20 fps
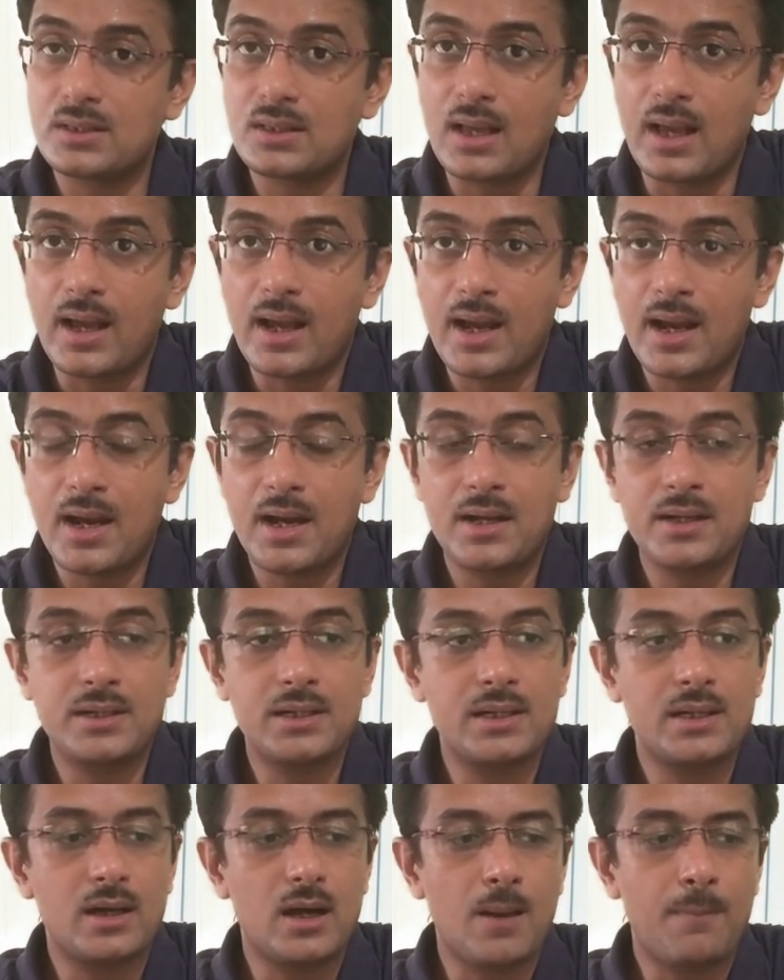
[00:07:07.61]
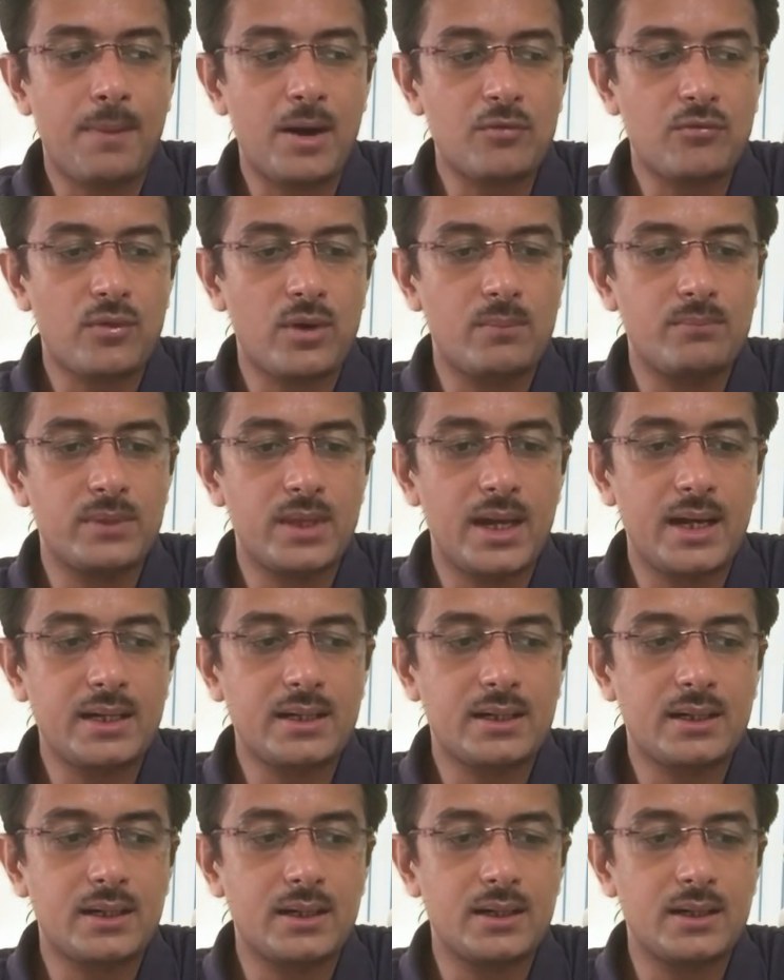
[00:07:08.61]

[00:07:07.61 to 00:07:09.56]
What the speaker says: And apart from that,